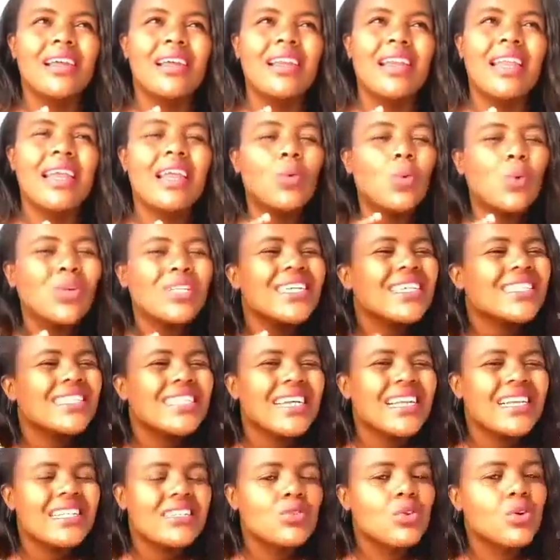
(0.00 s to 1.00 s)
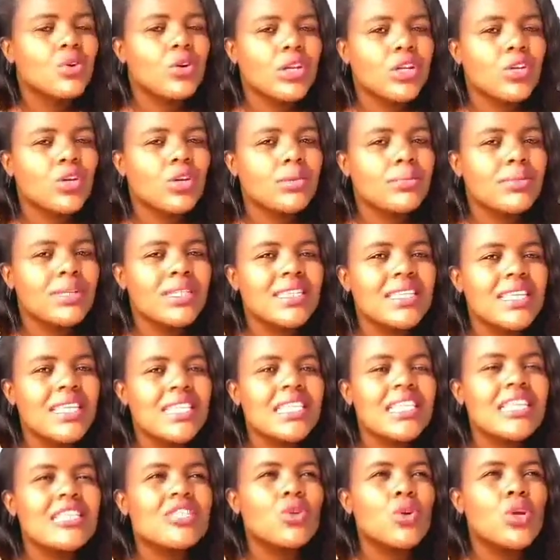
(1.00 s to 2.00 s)
like, what exactly is going on in your
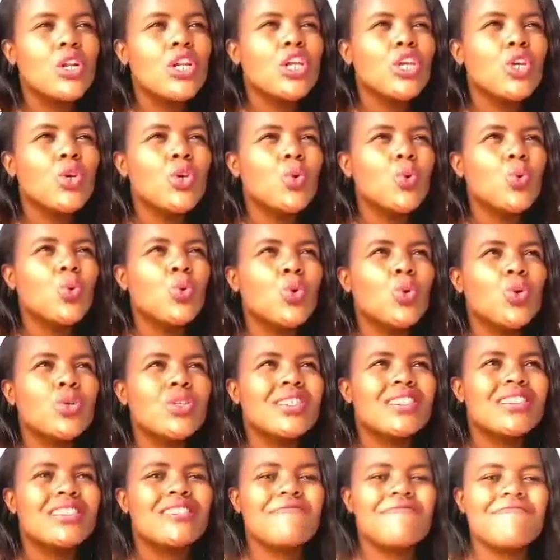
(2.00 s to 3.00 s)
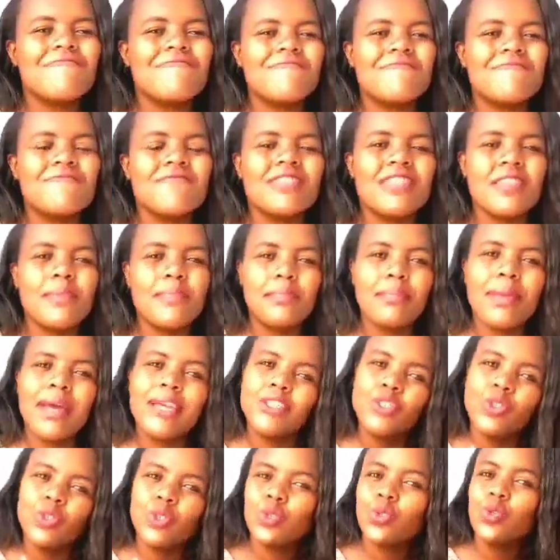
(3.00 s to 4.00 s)
business. It's only you who knows the
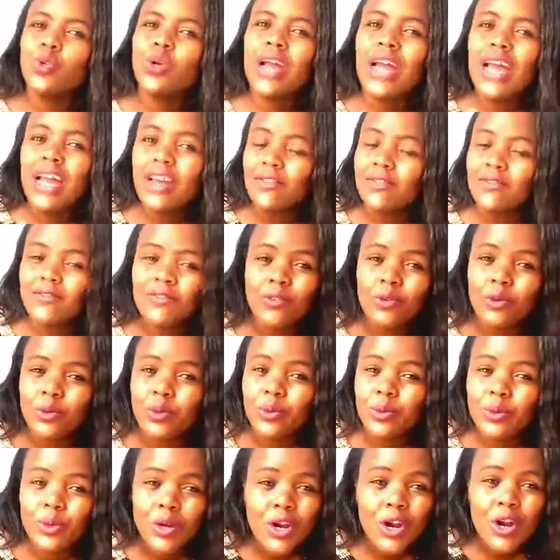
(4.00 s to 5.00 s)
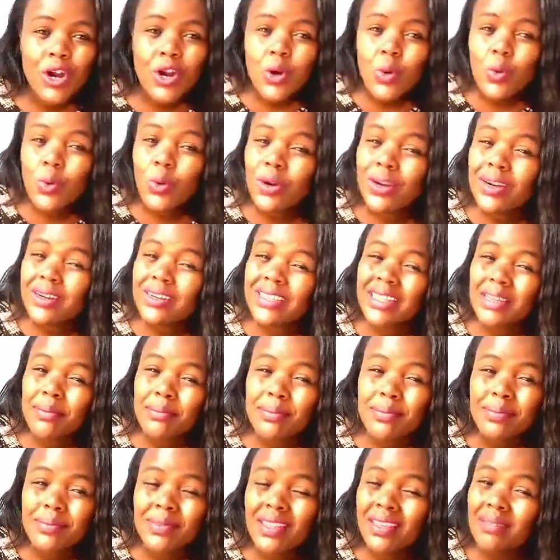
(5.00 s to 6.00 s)
passion you have for, or
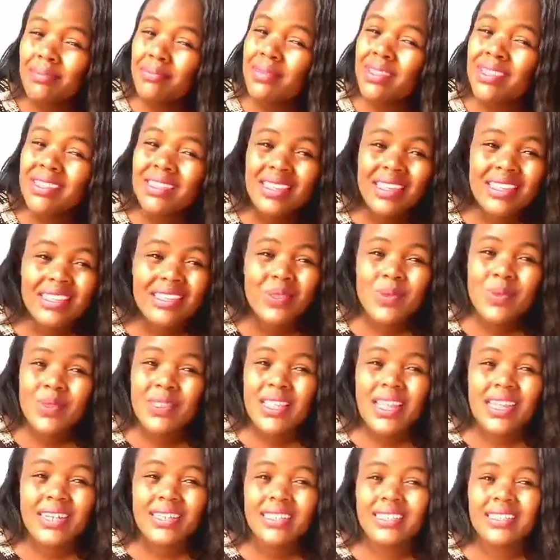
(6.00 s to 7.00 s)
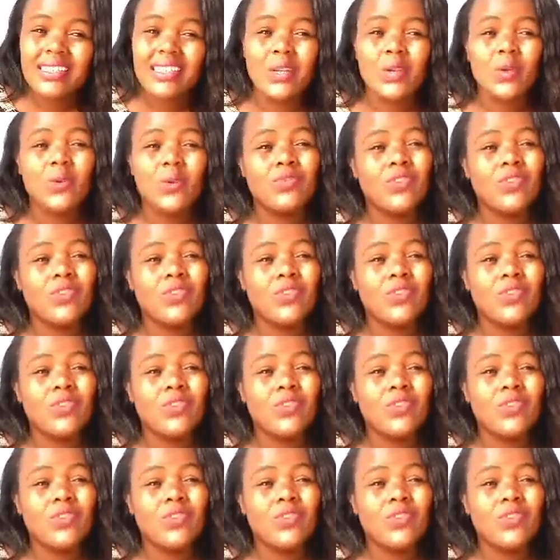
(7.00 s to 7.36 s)
the business you started, the law